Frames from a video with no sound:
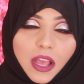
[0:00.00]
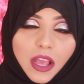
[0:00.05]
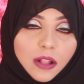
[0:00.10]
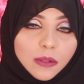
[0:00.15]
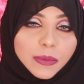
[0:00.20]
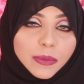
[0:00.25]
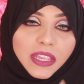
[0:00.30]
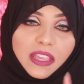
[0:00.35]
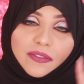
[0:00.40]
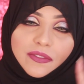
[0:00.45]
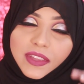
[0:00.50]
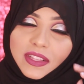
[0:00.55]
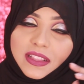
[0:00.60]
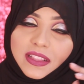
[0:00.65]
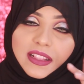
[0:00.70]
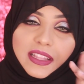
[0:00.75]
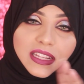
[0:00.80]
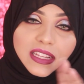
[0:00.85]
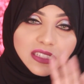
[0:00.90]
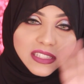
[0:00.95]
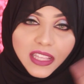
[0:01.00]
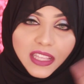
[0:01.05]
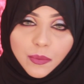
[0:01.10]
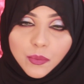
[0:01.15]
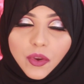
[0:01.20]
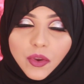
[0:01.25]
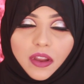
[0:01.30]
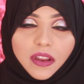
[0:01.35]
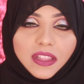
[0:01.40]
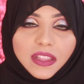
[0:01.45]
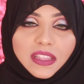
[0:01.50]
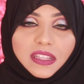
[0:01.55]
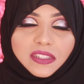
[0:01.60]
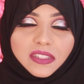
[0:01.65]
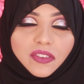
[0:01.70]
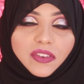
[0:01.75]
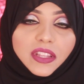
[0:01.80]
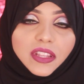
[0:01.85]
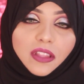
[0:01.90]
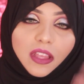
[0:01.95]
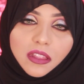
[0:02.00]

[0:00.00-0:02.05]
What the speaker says: I'll be giving the link somewhere in the screen